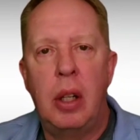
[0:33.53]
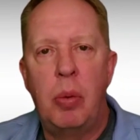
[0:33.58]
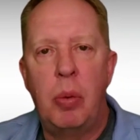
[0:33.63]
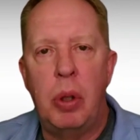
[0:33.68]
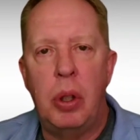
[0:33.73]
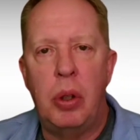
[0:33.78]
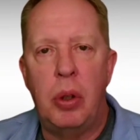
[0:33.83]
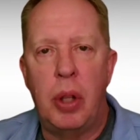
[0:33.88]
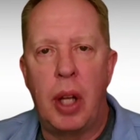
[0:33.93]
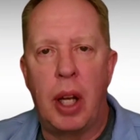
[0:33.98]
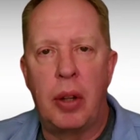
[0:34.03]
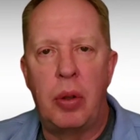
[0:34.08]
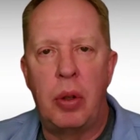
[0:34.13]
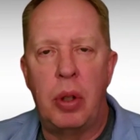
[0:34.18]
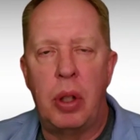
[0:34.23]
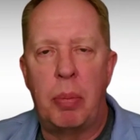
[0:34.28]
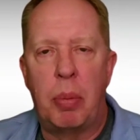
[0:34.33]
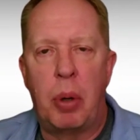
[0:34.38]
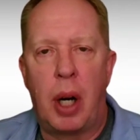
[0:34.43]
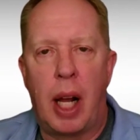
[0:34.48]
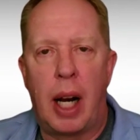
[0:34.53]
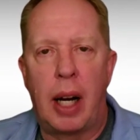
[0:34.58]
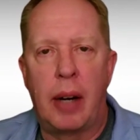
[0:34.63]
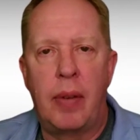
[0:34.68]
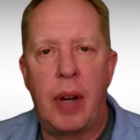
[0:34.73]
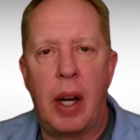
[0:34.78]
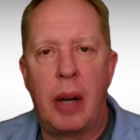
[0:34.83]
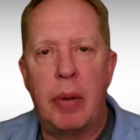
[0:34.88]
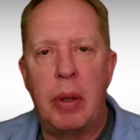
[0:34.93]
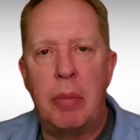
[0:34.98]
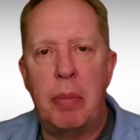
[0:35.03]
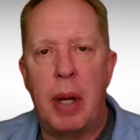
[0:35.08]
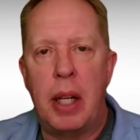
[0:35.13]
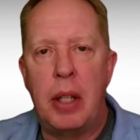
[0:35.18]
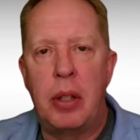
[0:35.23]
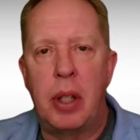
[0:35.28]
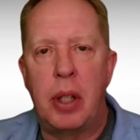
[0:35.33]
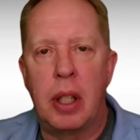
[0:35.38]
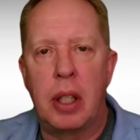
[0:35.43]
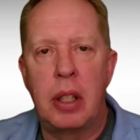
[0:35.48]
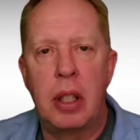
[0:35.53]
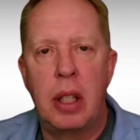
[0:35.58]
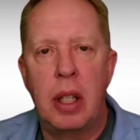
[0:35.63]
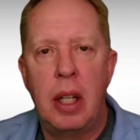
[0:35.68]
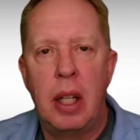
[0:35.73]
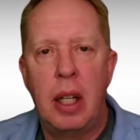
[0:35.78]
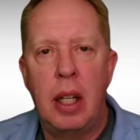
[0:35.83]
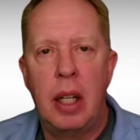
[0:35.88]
We do that through the product family matrix.